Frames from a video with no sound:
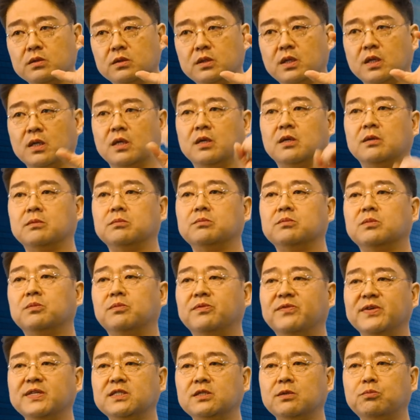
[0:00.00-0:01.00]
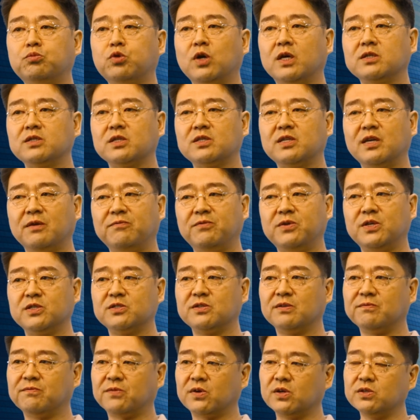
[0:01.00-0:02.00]
the fixed project
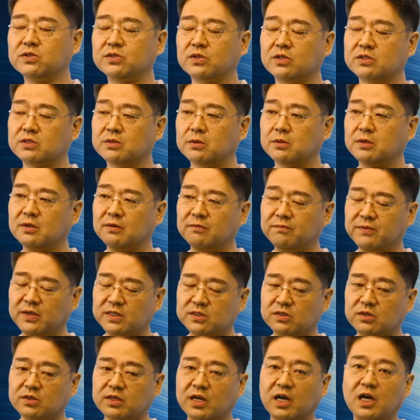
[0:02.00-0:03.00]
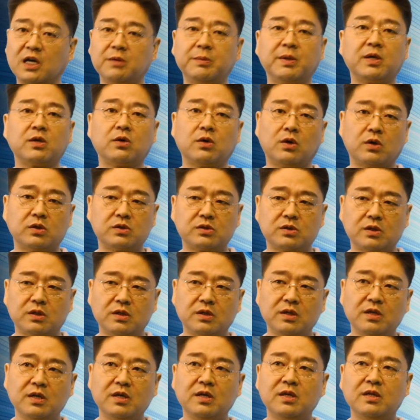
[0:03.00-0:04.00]
definition versus fixed time and cost.
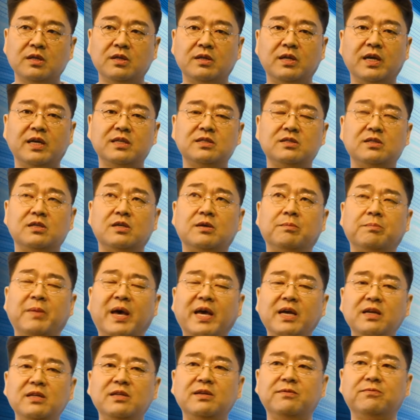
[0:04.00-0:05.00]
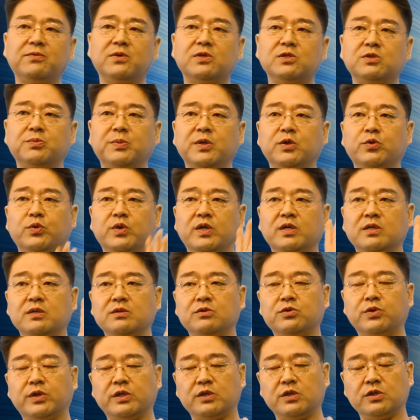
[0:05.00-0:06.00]
That's the main difference
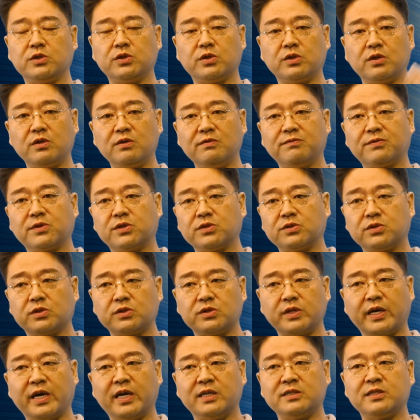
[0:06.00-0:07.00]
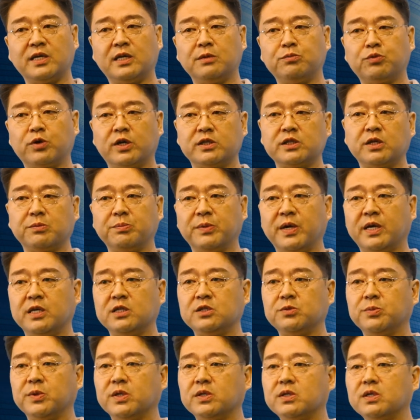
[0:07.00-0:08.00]
between traditional versus Agile project
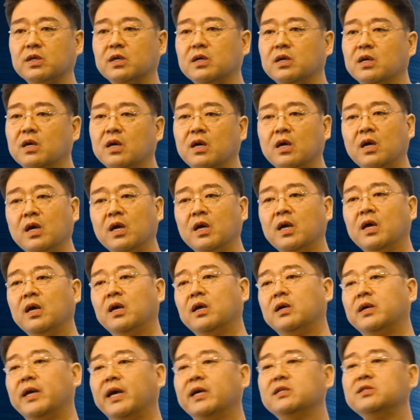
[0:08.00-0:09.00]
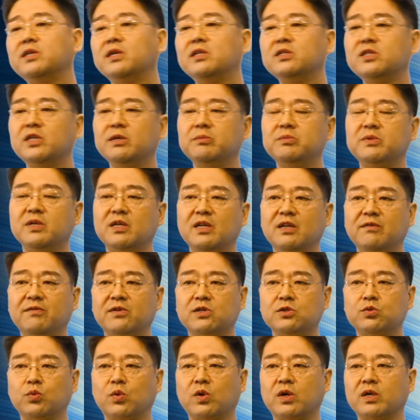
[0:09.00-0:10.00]
management. An Agile team
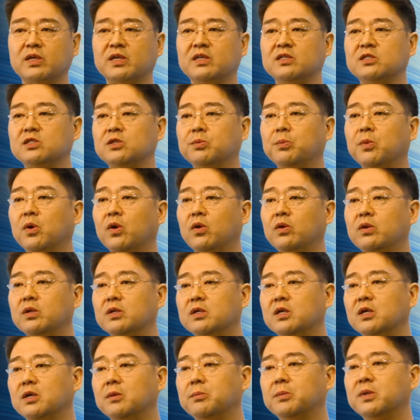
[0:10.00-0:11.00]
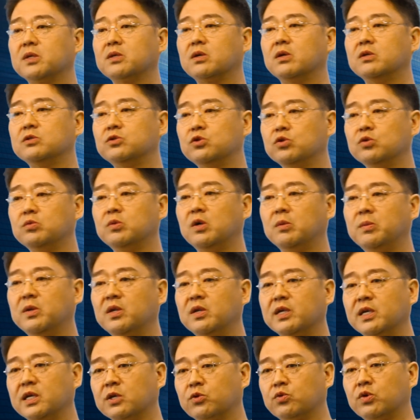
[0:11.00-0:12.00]
delivers work in small but
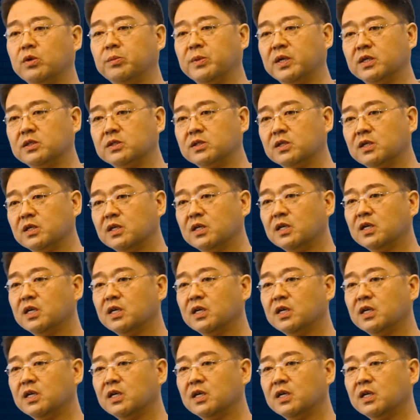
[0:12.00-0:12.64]
consumable increments.